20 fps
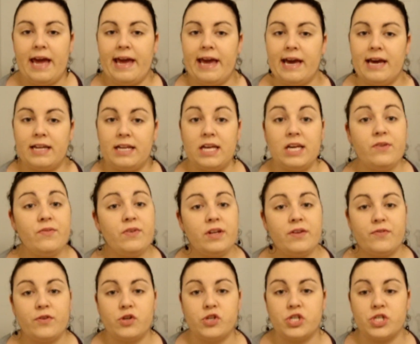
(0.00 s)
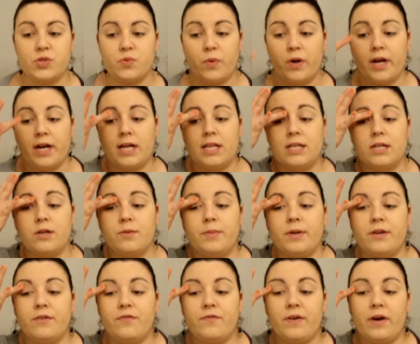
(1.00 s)
And even if you're just wearing a little
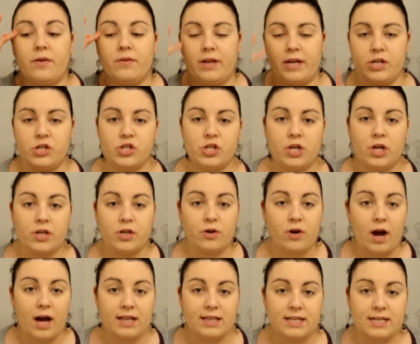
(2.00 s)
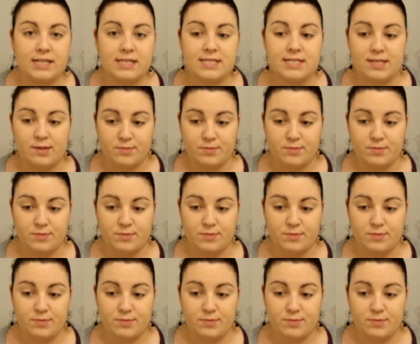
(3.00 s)
bit of foundation on your eyelids,